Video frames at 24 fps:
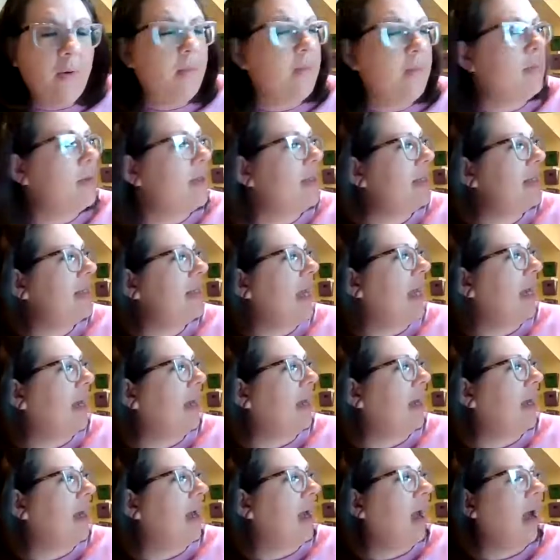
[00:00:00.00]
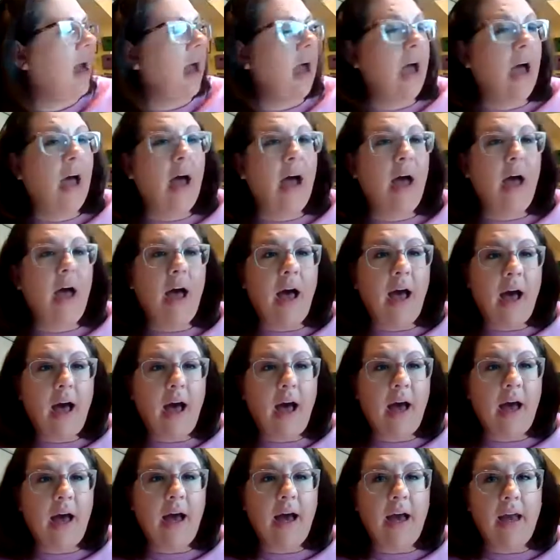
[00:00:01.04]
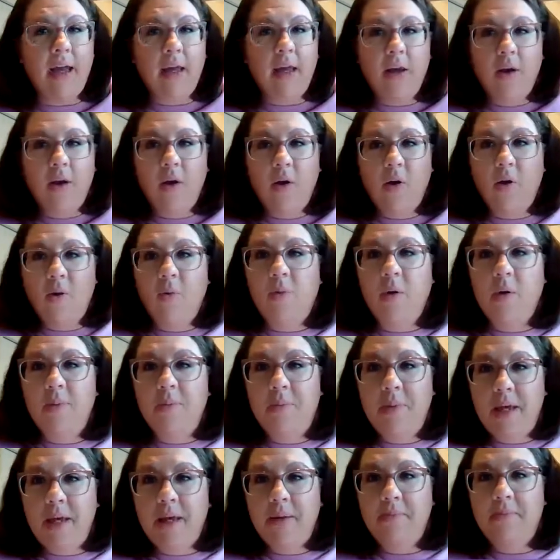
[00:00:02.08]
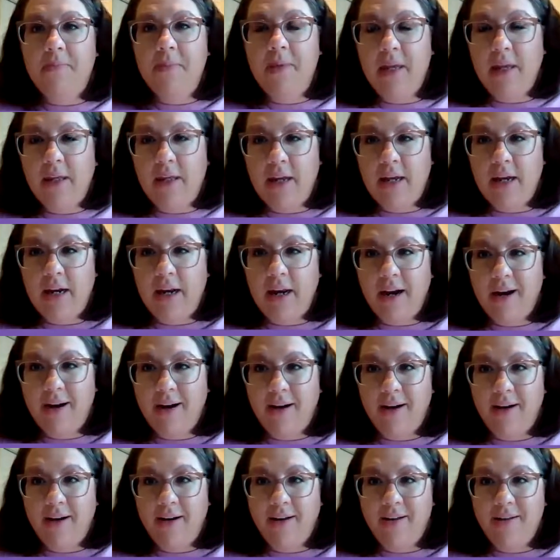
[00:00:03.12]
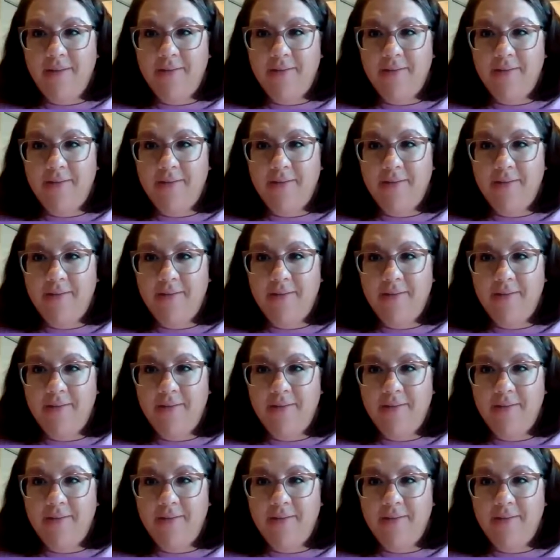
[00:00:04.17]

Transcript: mistake, I would be a millionaire.